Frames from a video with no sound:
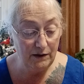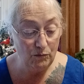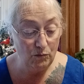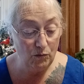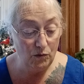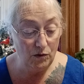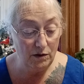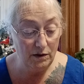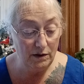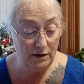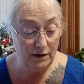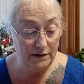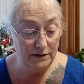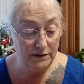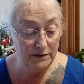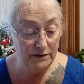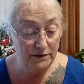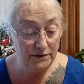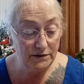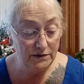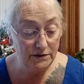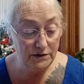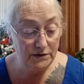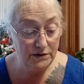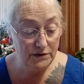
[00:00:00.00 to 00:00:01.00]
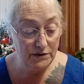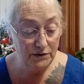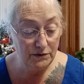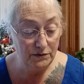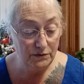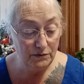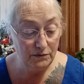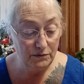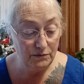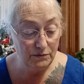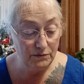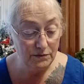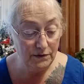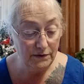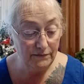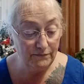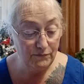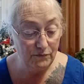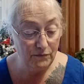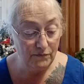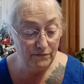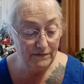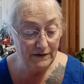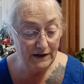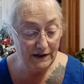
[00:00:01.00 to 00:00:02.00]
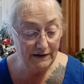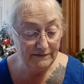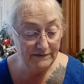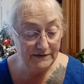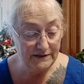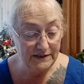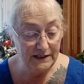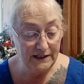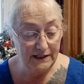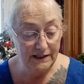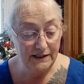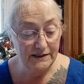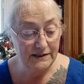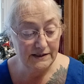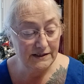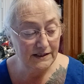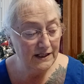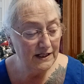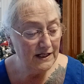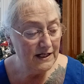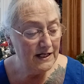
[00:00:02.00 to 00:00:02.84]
1, 2, 3, 4, 5, 6.